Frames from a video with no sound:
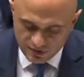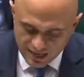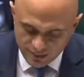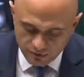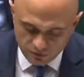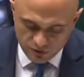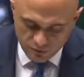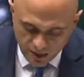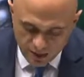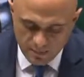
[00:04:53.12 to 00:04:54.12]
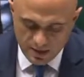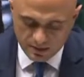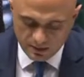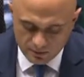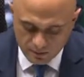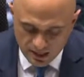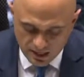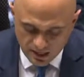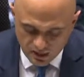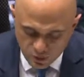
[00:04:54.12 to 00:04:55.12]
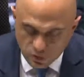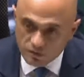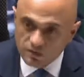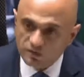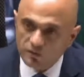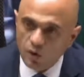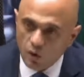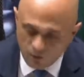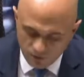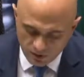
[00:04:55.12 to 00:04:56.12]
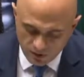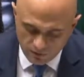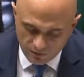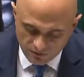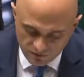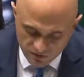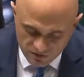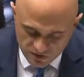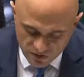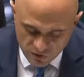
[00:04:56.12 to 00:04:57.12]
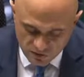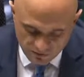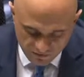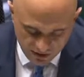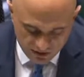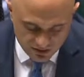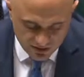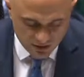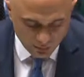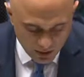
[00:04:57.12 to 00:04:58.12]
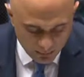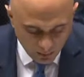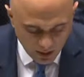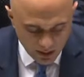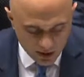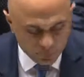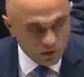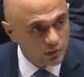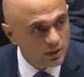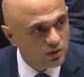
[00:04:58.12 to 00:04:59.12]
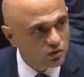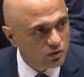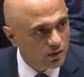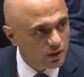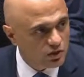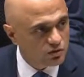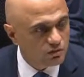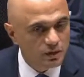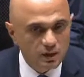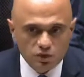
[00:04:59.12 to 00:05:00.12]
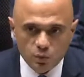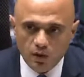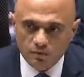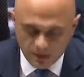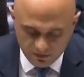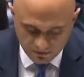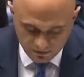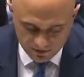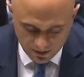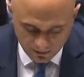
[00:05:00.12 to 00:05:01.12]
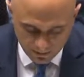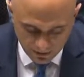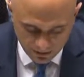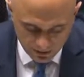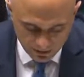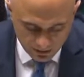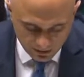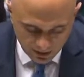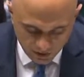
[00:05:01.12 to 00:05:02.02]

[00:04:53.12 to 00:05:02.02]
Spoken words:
unanimously recommended making a universal offer of a first dose of a vaccine to people aged between the ages of 12 and 15. The